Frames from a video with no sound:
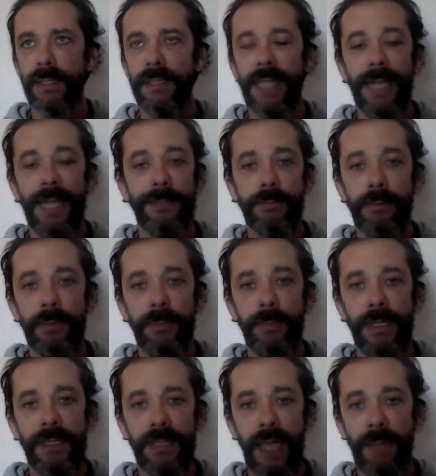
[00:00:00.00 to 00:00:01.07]
that room
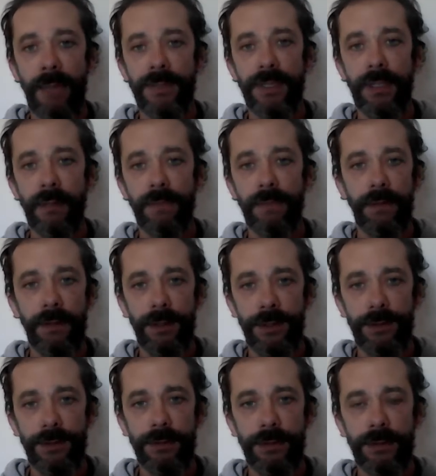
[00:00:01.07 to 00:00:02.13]
is empty of
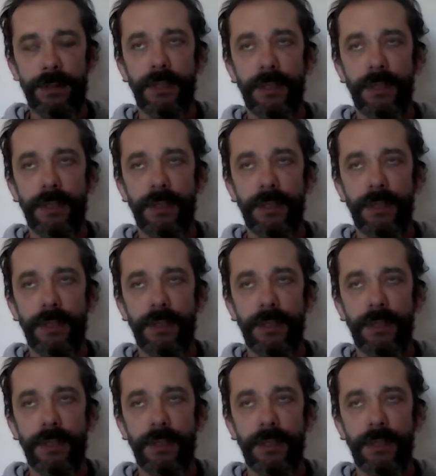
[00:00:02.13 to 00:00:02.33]
furniture,